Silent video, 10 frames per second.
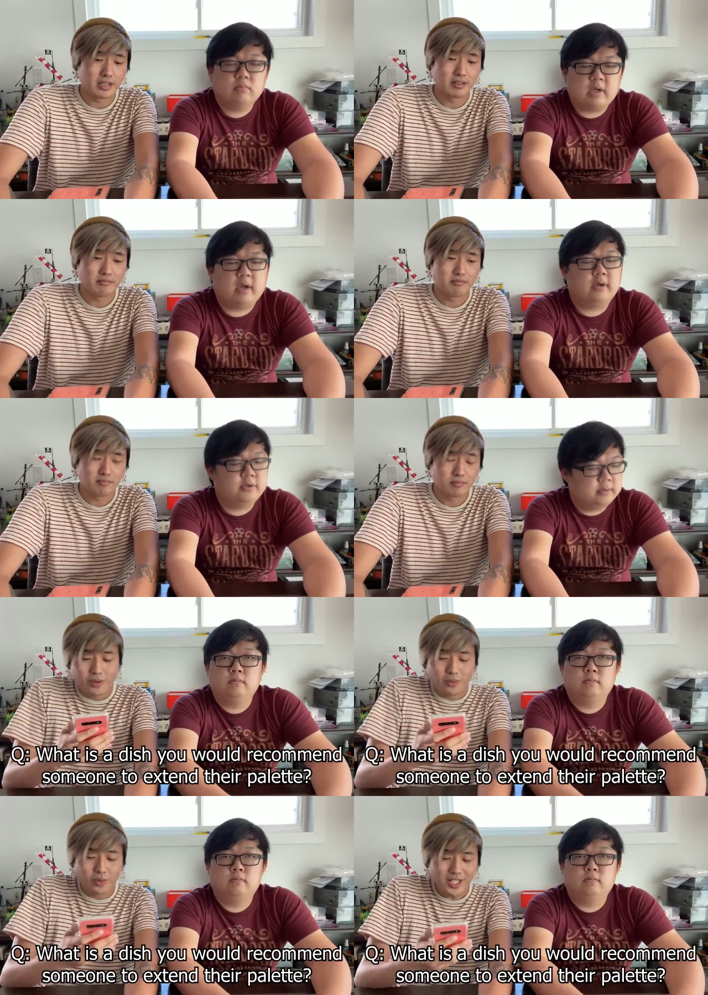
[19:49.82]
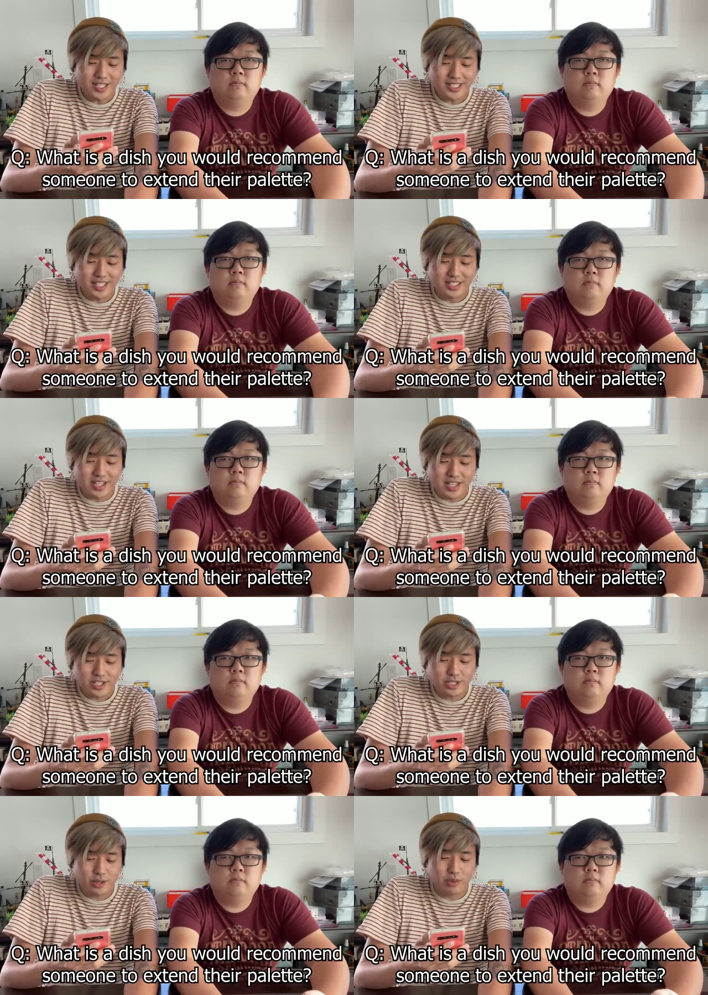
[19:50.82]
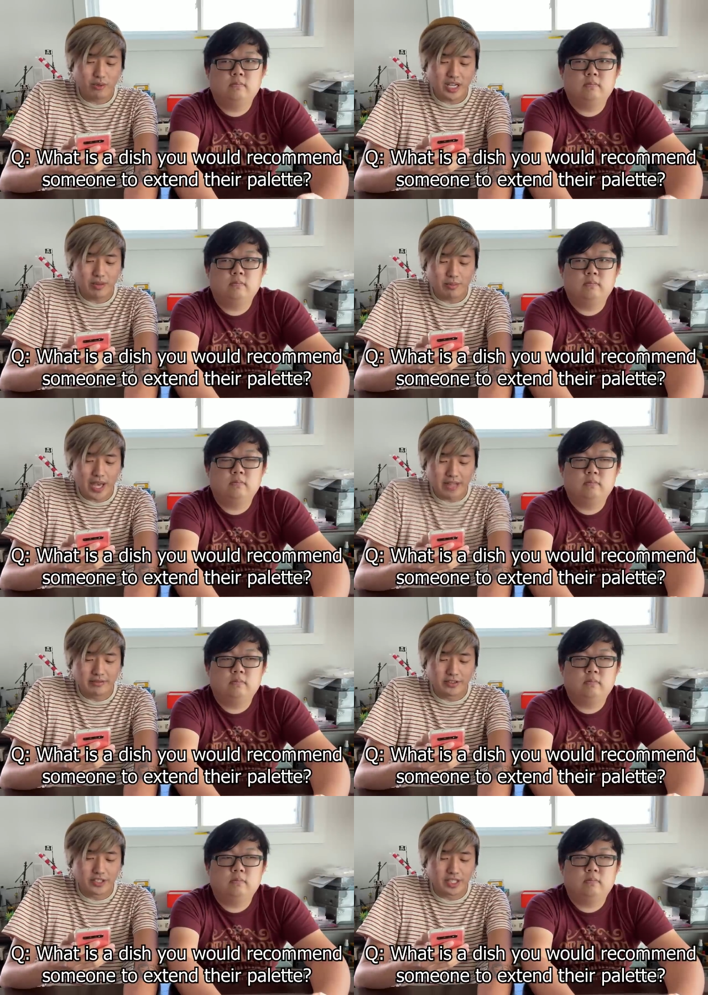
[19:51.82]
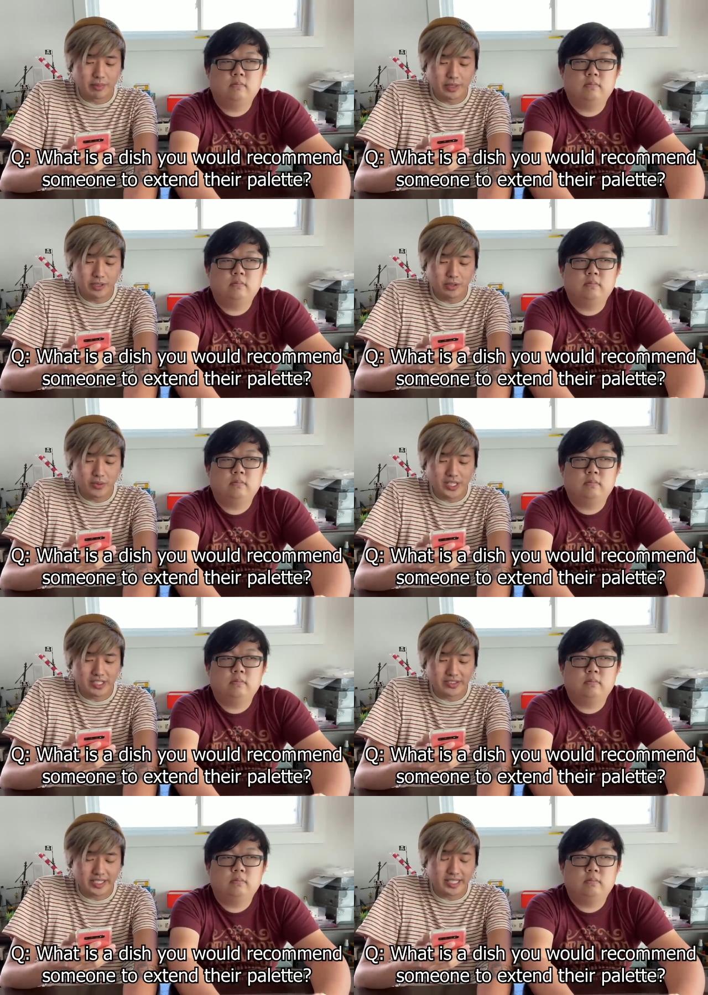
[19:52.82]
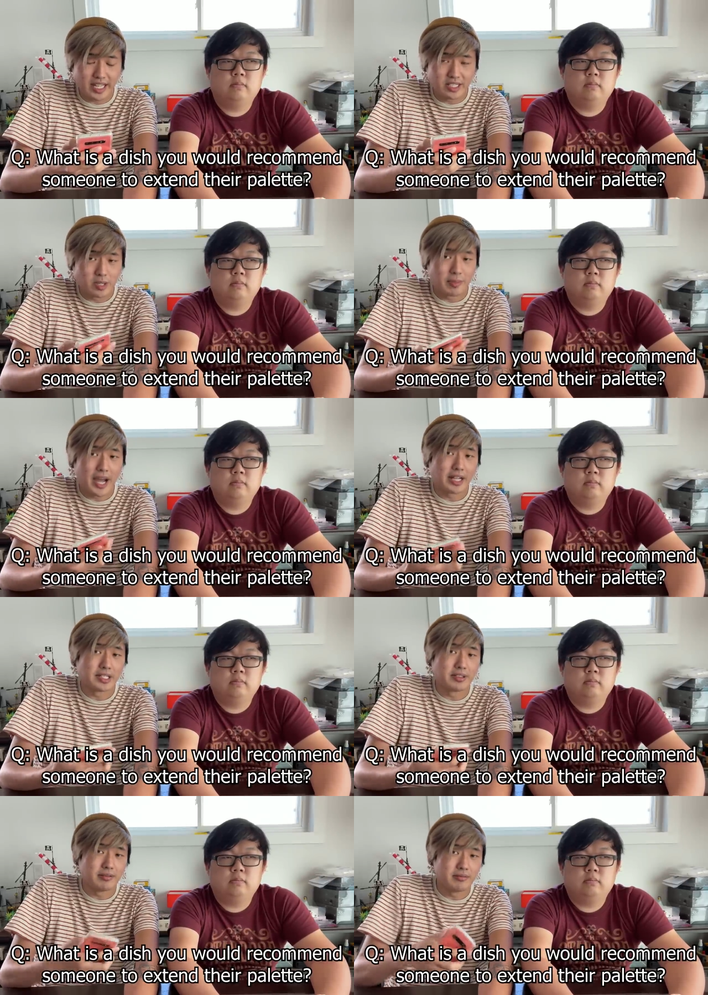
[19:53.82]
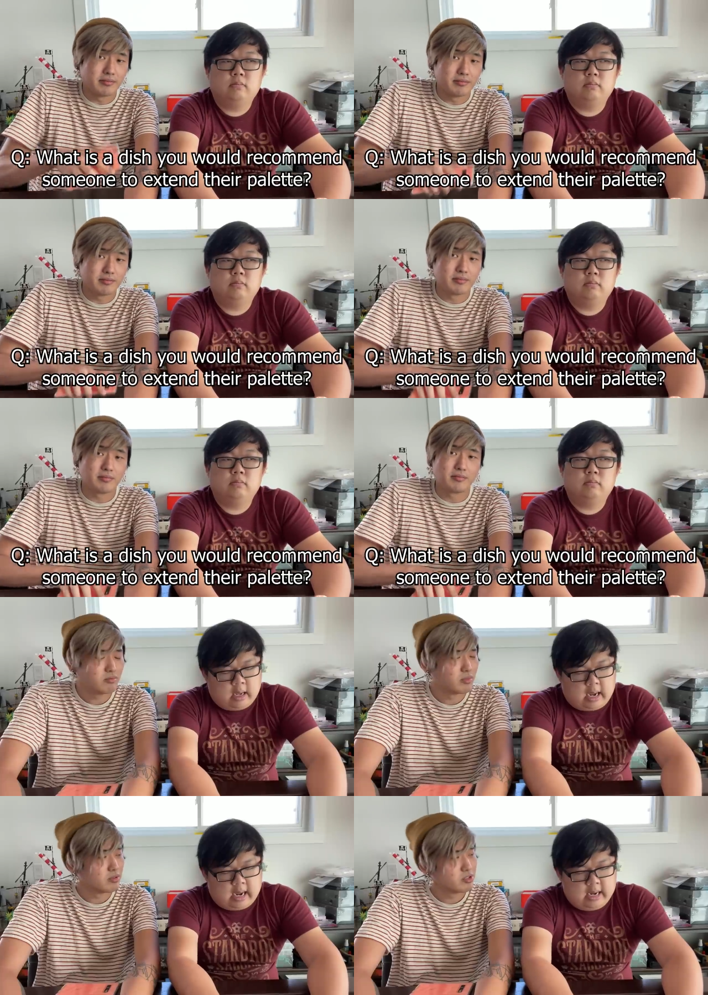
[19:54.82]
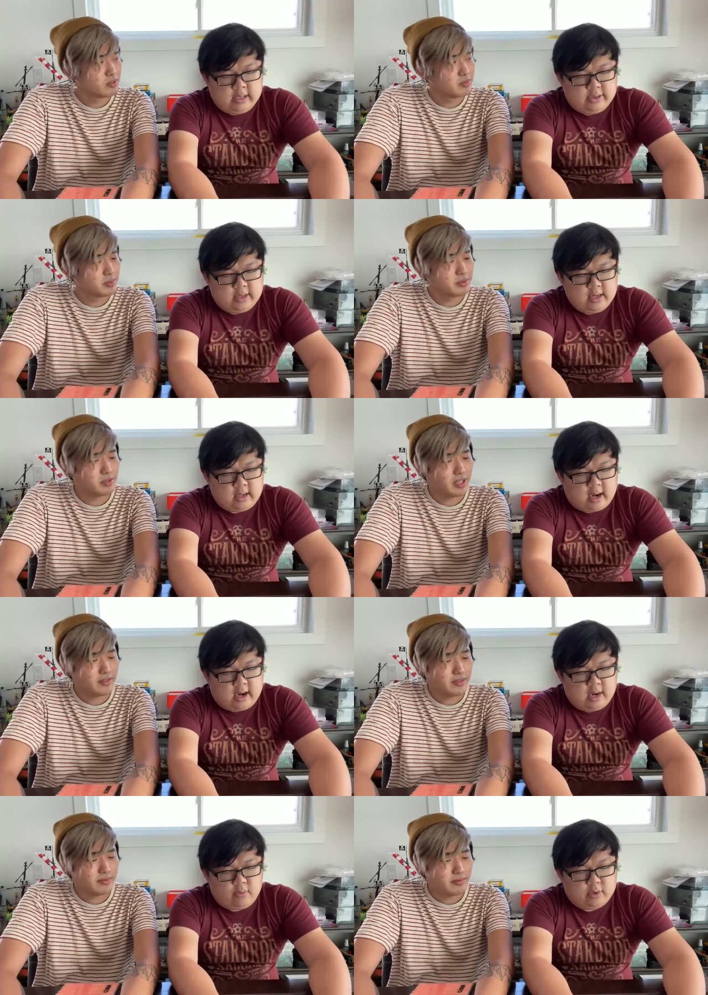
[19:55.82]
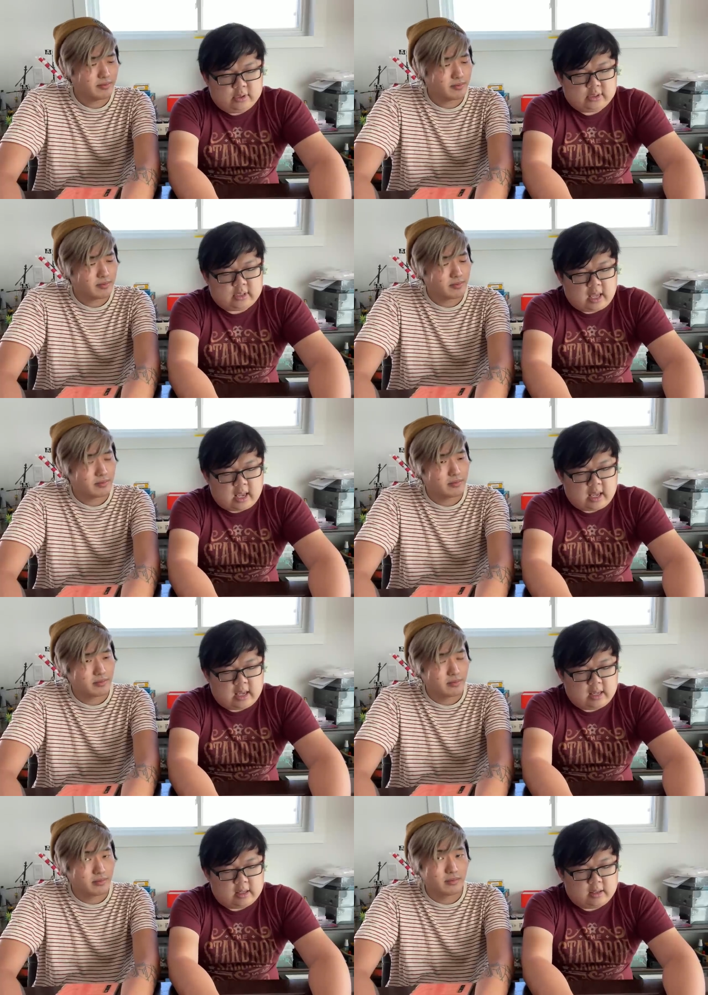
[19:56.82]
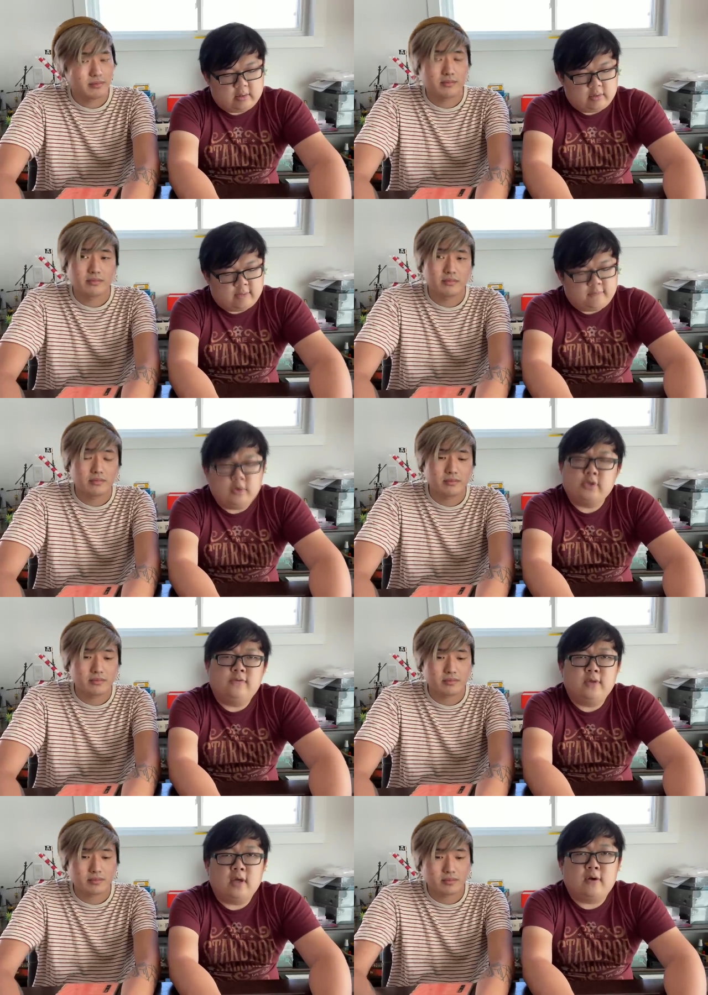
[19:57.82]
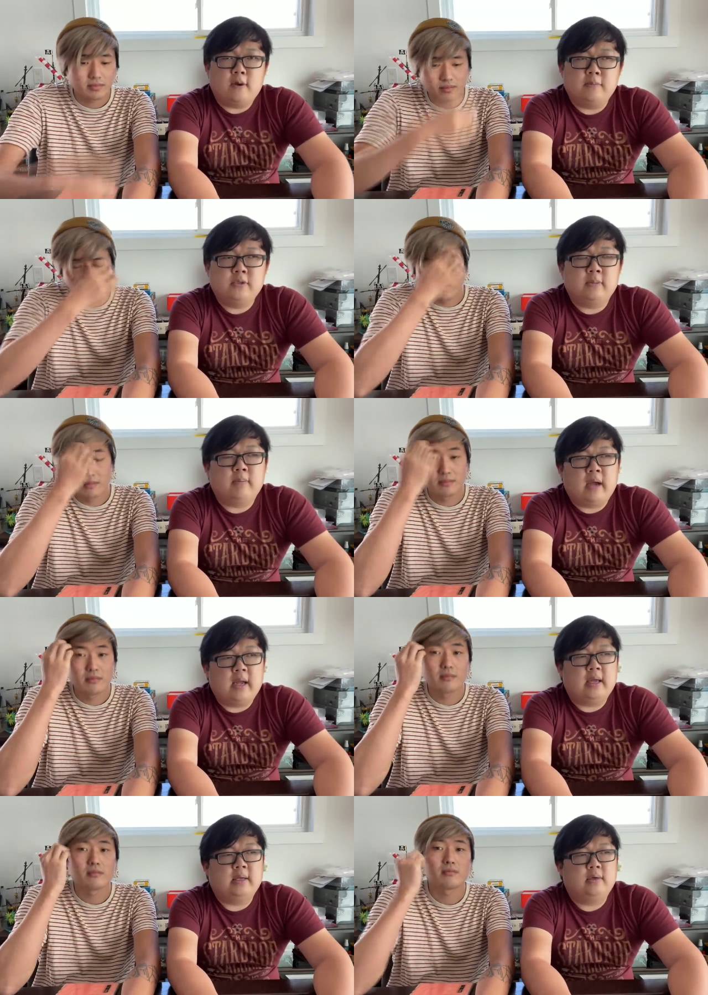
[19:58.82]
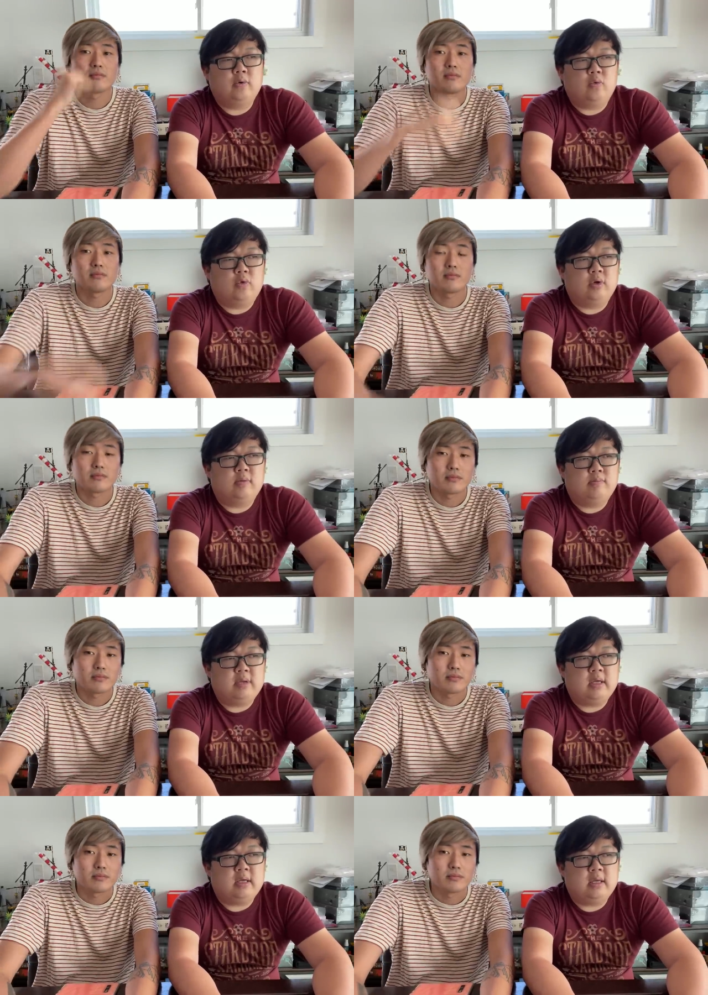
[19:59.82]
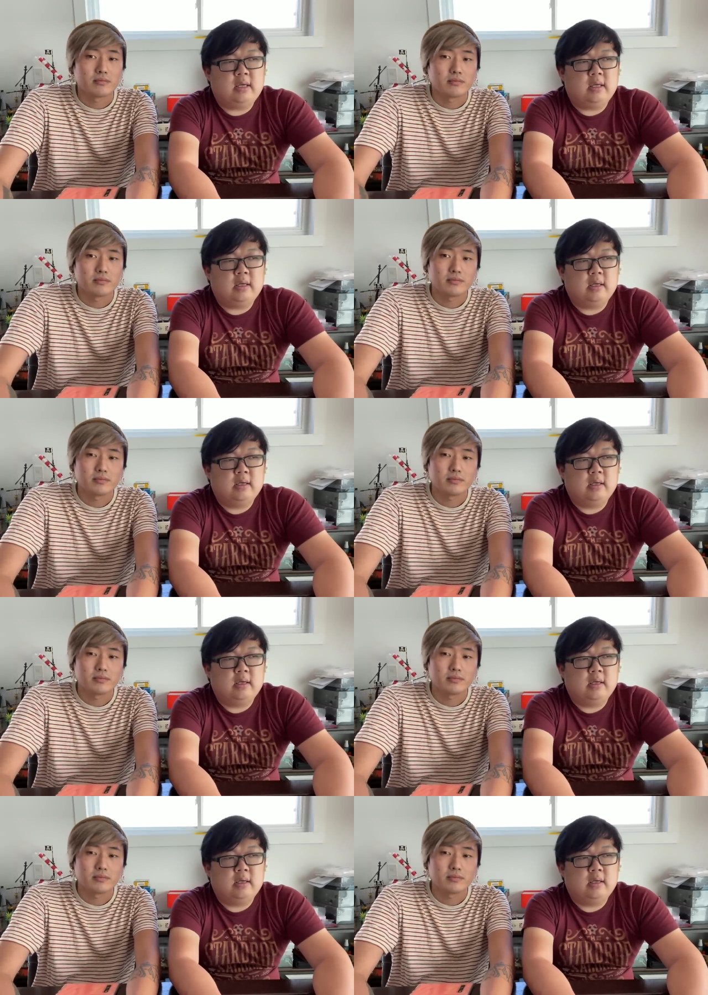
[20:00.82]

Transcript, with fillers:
Speaker 1: Gotcha. What is a dish you would recommend for someone who wants to extend their palate?
Speaker 2: I think I would say the first food that comes to mind would be,